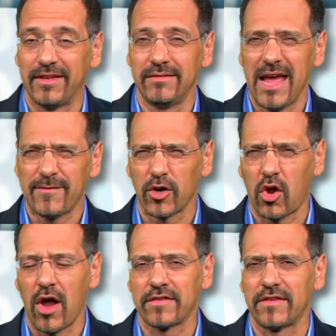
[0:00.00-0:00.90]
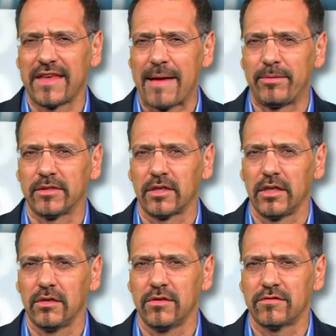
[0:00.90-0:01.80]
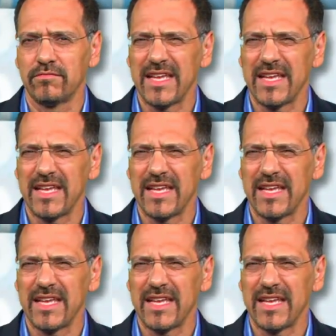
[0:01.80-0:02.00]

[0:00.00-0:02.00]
that ever causes Apple to lose